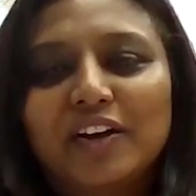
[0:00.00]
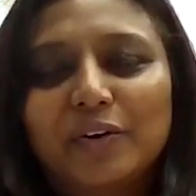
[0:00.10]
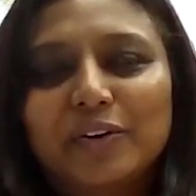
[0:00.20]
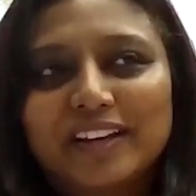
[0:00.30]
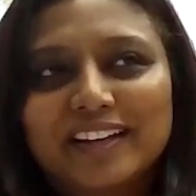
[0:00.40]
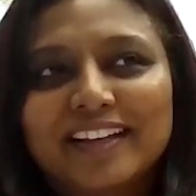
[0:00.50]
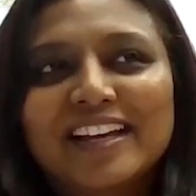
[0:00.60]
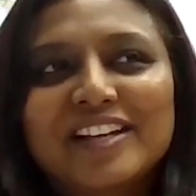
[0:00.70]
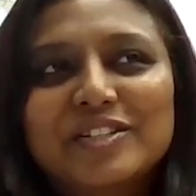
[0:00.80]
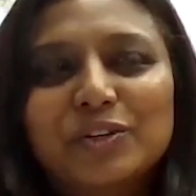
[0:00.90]
Okay,
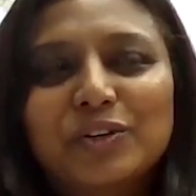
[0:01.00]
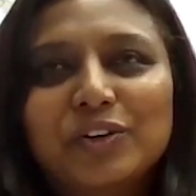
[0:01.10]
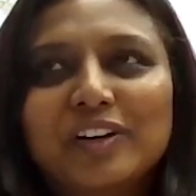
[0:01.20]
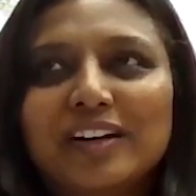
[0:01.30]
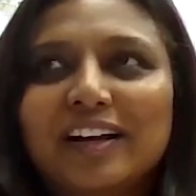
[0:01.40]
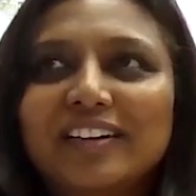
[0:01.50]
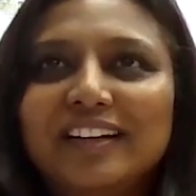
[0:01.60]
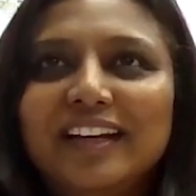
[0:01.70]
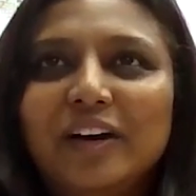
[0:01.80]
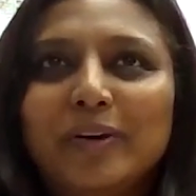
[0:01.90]
so
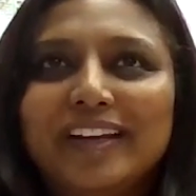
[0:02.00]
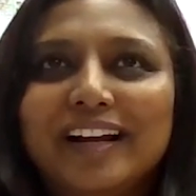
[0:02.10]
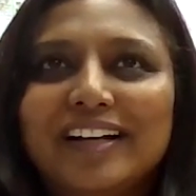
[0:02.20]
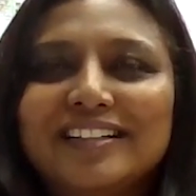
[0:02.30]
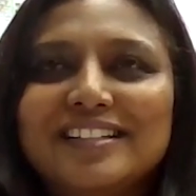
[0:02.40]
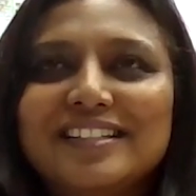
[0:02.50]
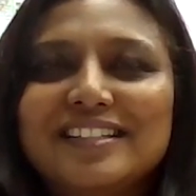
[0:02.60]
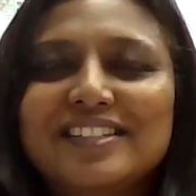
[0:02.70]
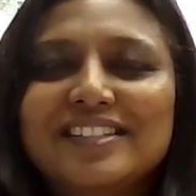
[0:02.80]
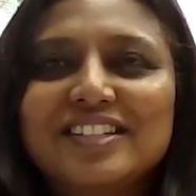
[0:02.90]
currently our
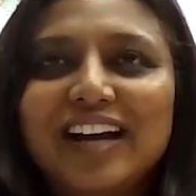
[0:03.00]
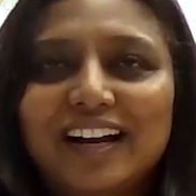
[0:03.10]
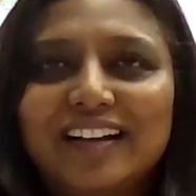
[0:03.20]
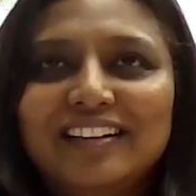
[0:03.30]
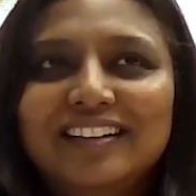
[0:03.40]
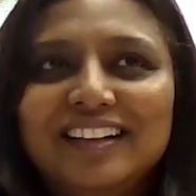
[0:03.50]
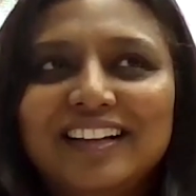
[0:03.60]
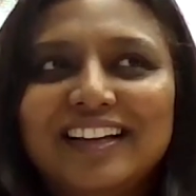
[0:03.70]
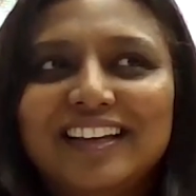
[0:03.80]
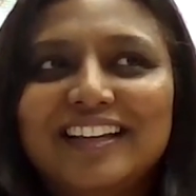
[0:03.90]
youngest child,
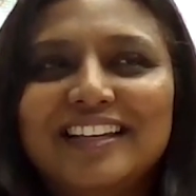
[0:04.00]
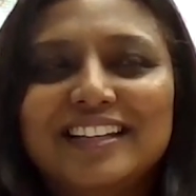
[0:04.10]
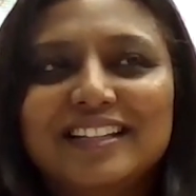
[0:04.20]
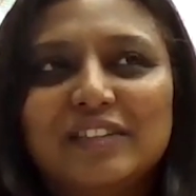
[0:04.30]
he